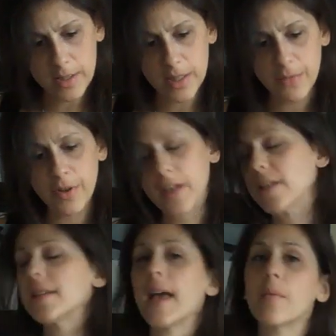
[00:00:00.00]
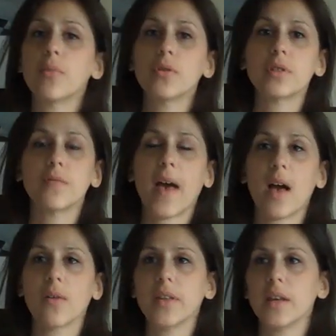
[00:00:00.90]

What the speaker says: different examples of how